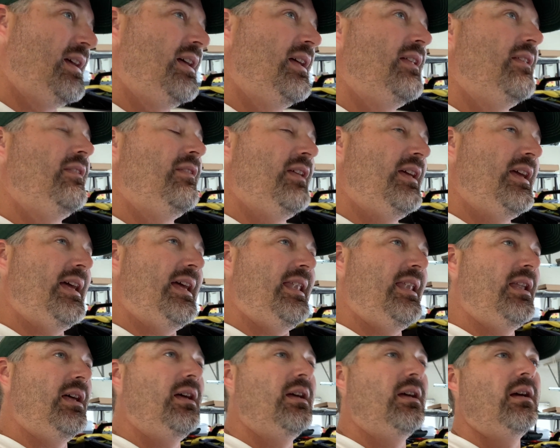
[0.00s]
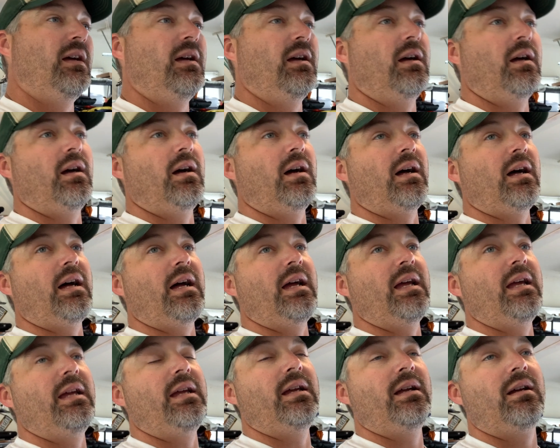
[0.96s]
Then
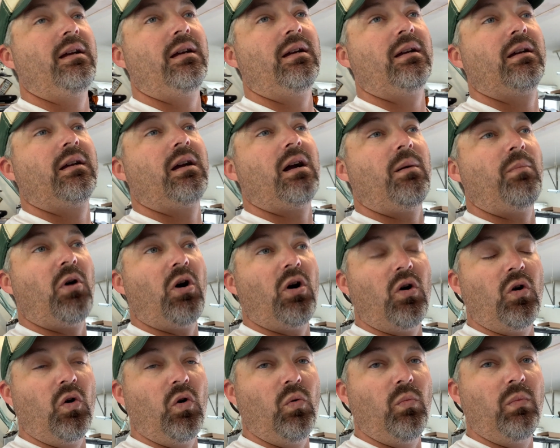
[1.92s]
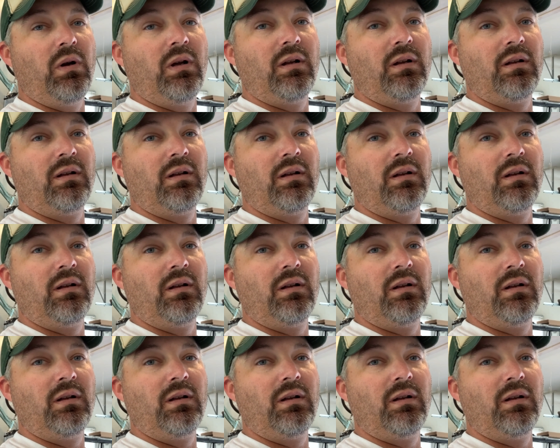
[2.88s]
I come home.